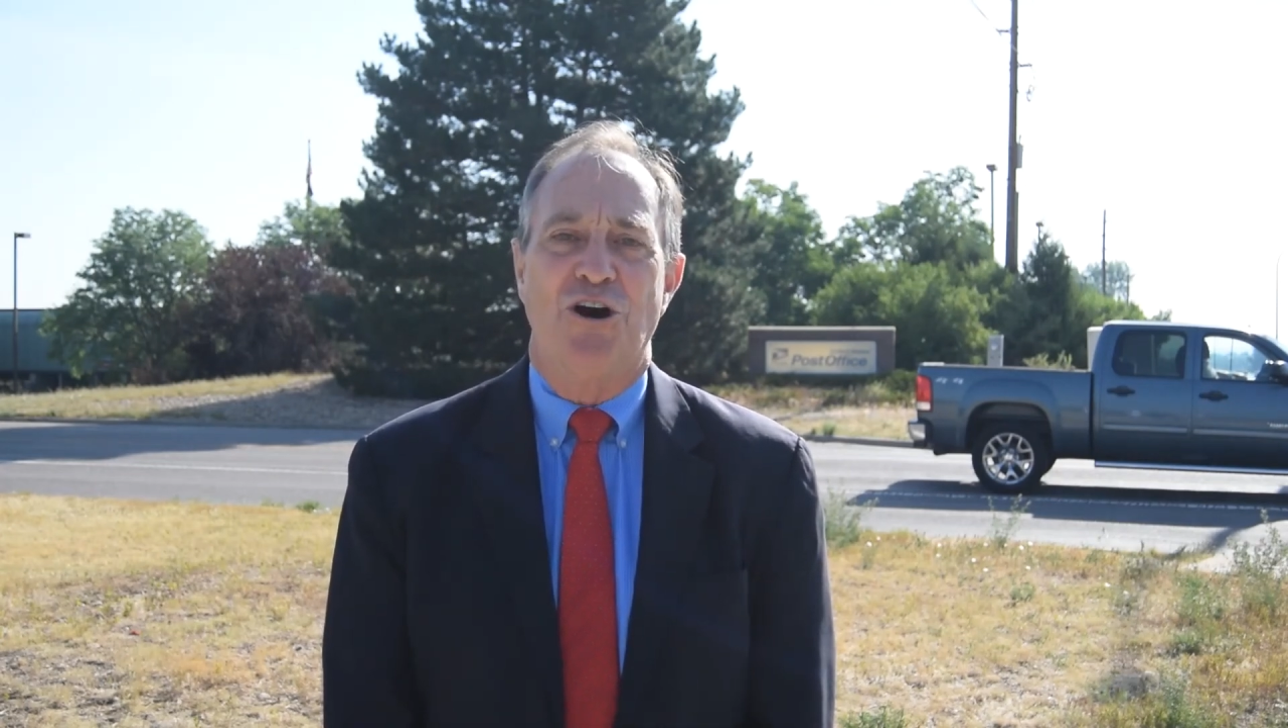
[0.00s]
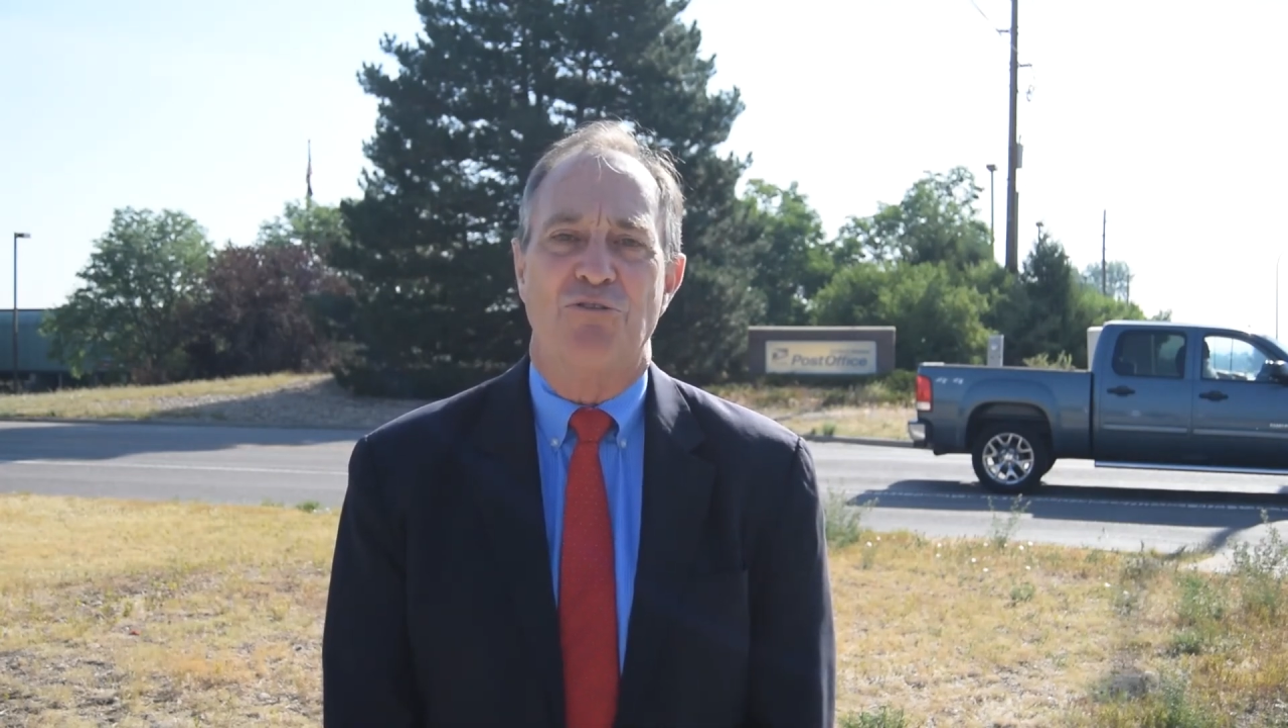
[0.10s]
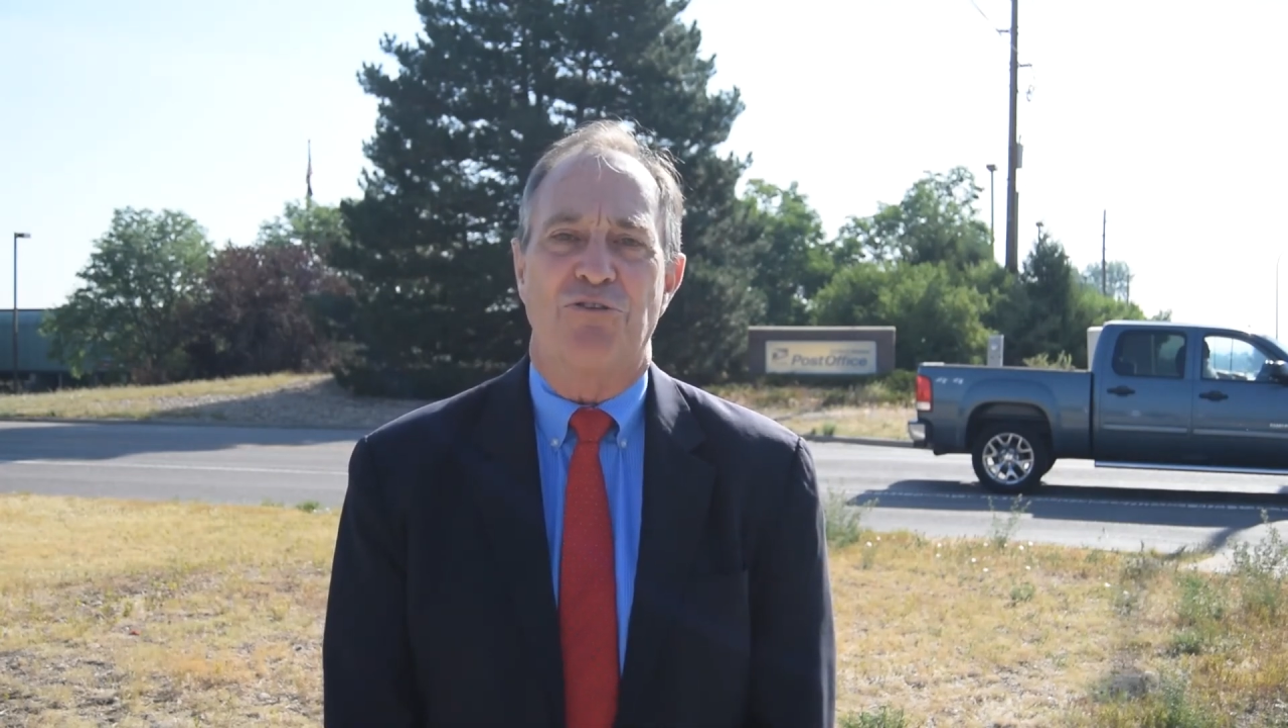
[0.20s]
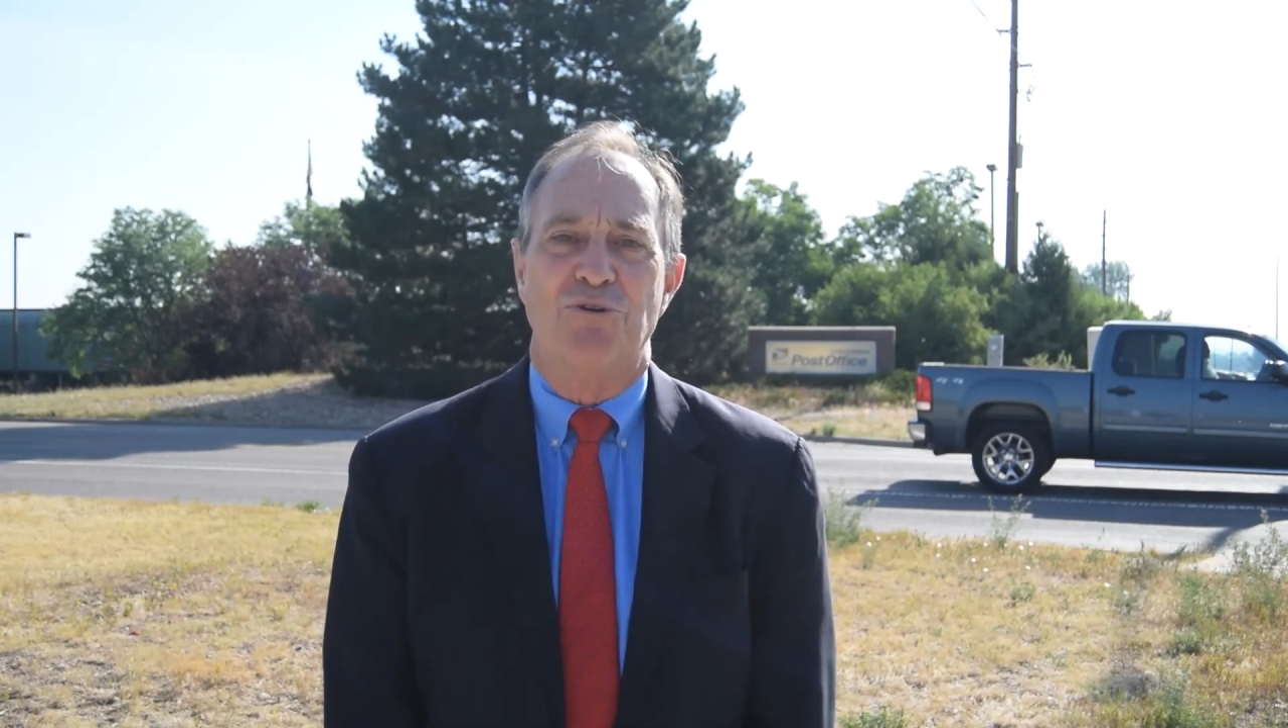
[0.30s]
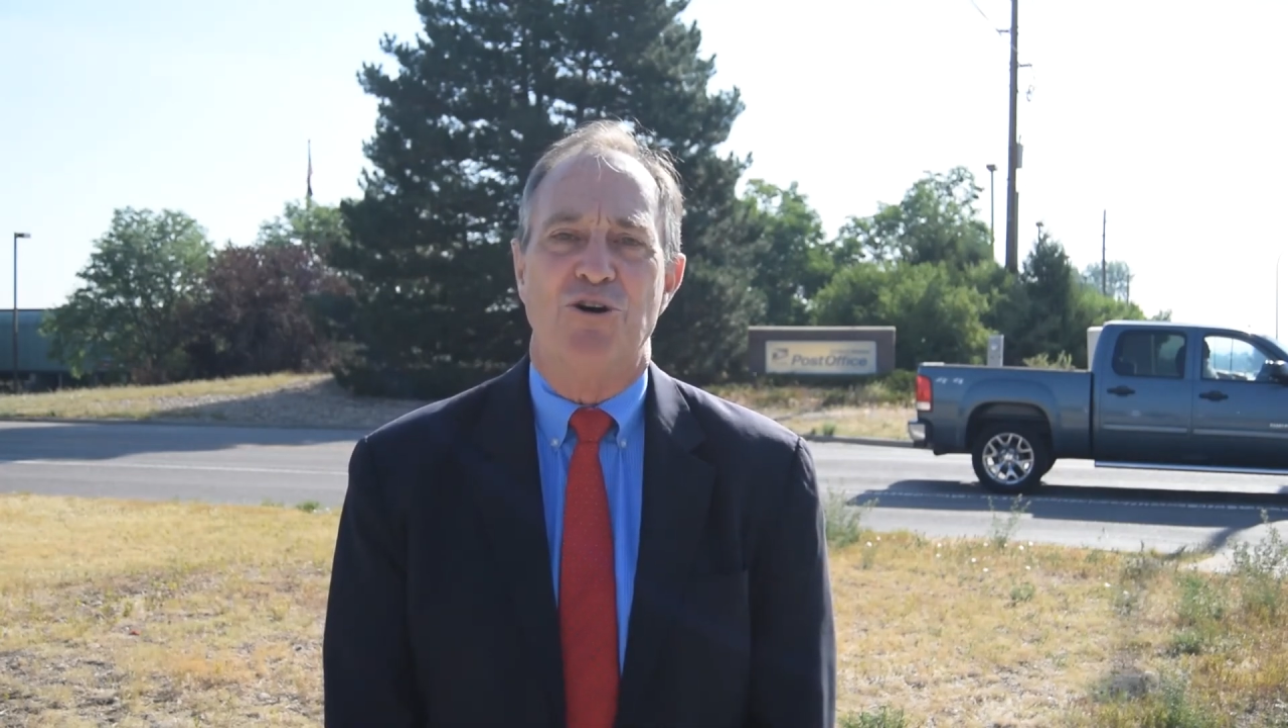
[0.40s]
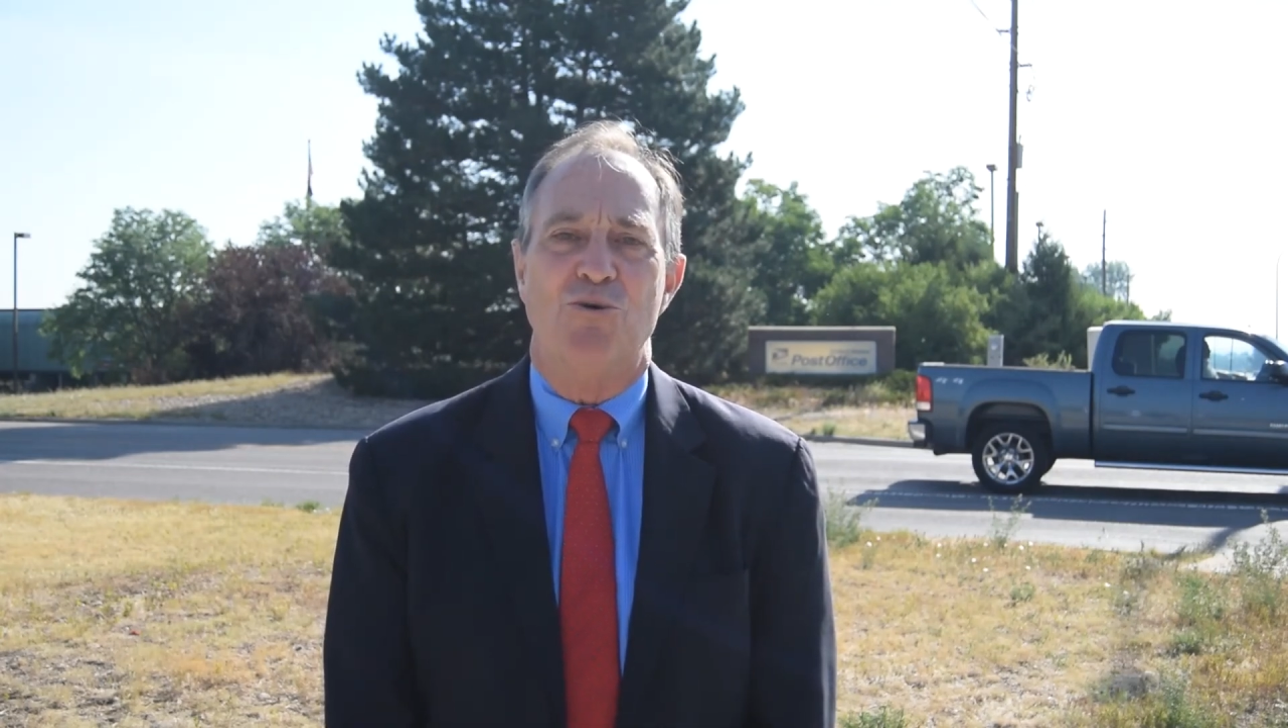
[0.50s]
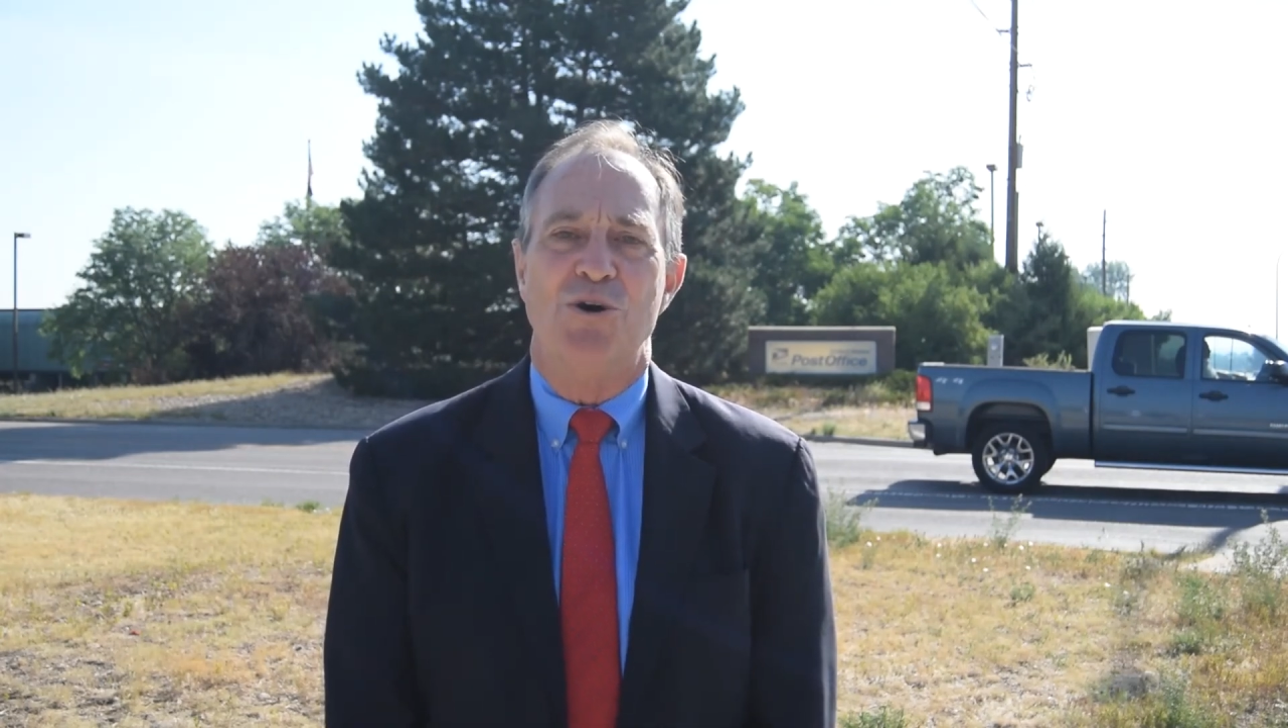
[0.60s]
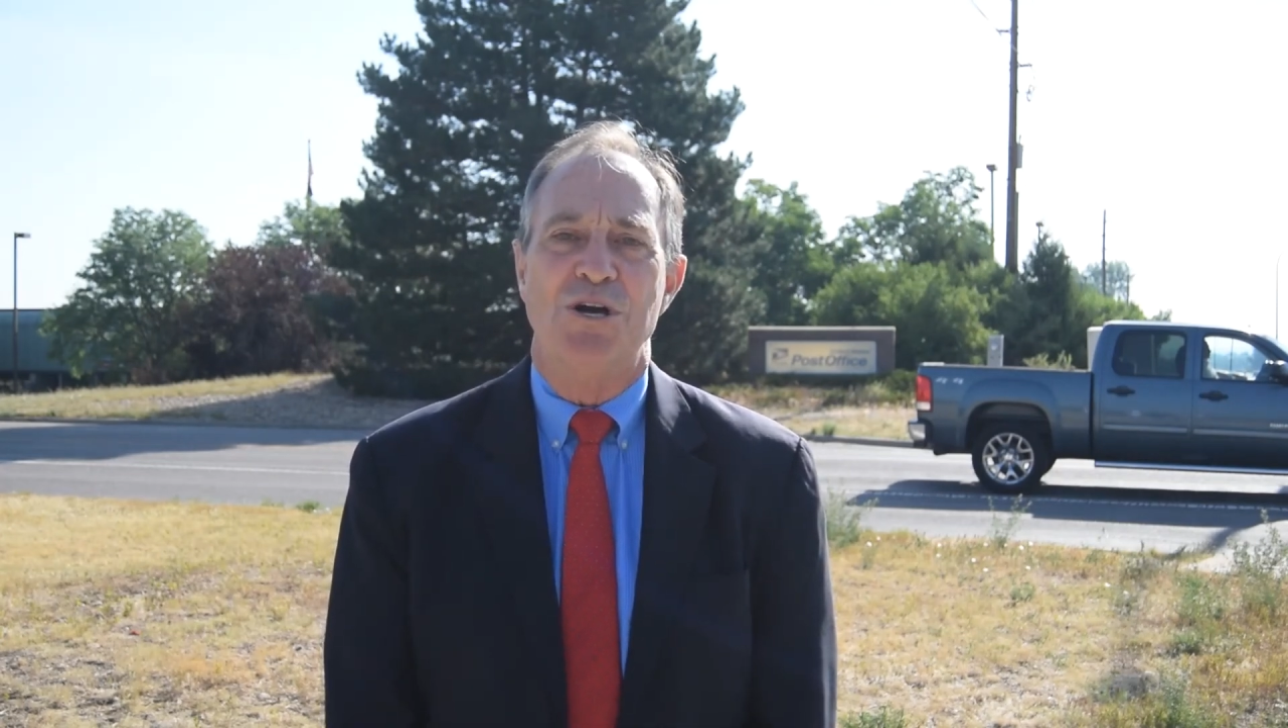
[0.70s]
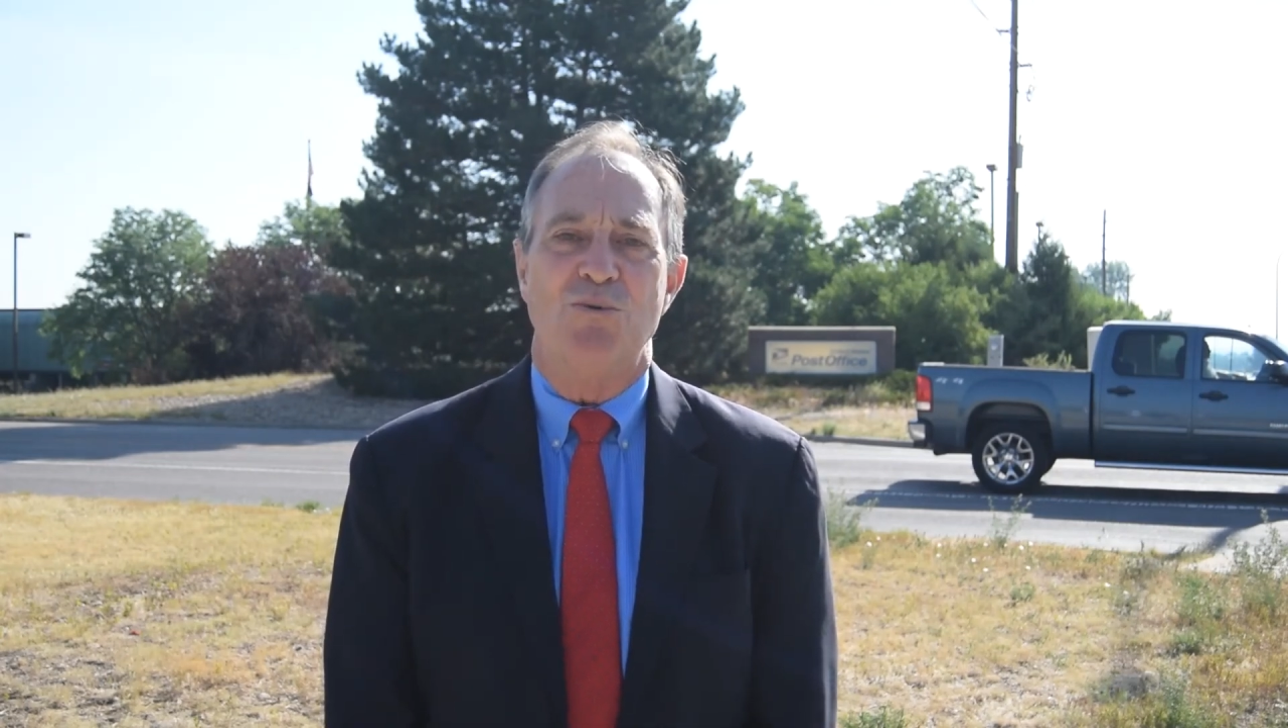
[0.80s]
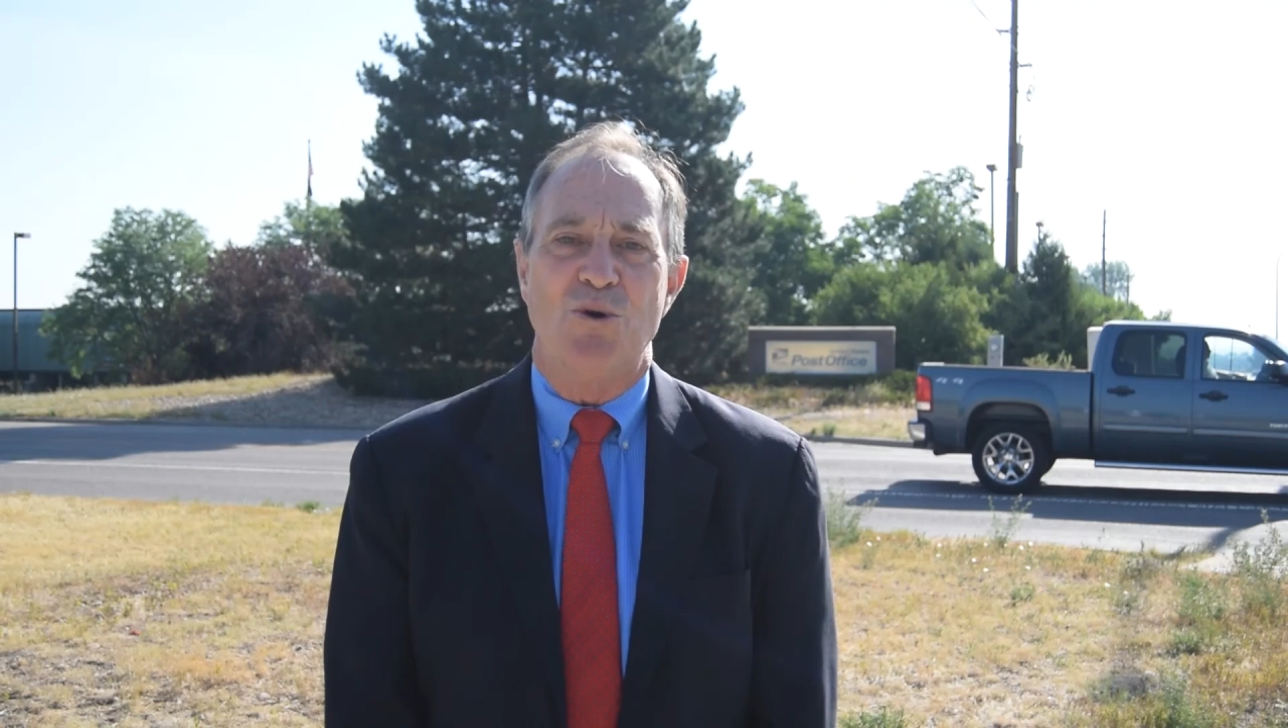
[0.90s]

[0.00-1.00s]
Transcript: go through